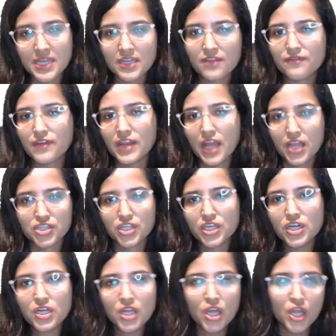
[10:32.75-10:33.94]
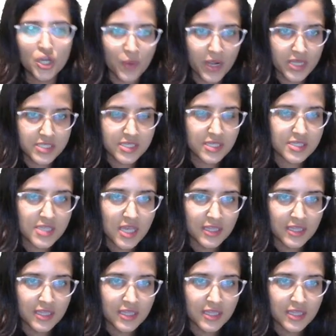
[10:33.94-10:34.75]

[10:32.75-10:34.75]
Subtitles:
in financial year 26.